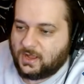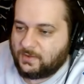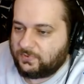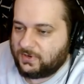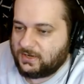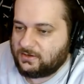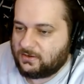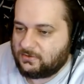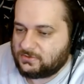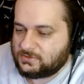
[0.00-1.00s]
I played
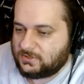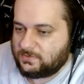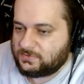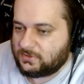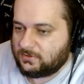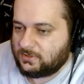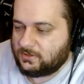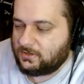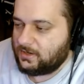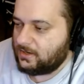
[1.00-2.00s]
all those clips
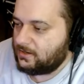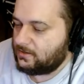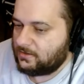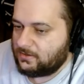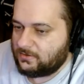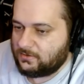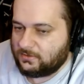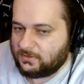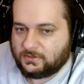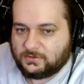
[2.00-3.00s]
earlier
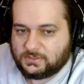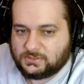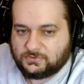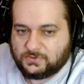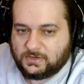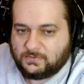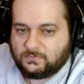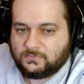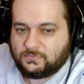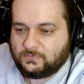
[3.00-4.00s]
in the
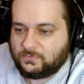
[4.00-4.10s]
stream.